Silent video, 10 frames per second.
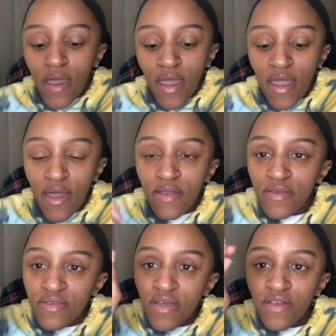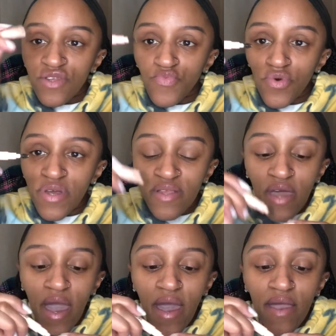and then it's got a spoolie at
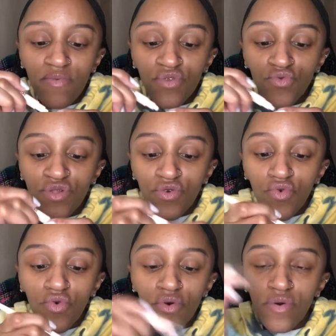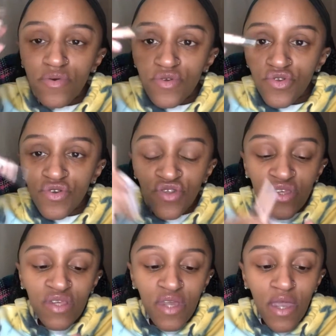the end, which is really cool because you can
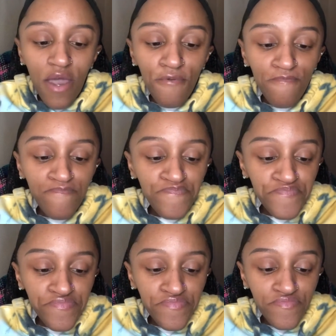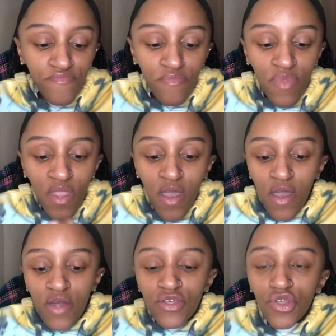just see it.
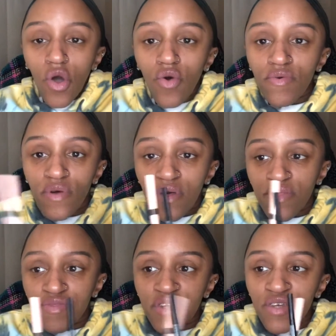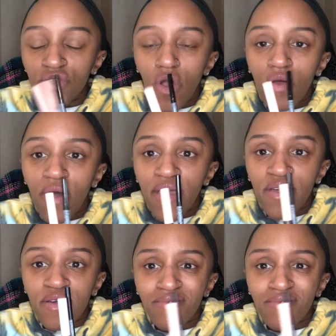So these are under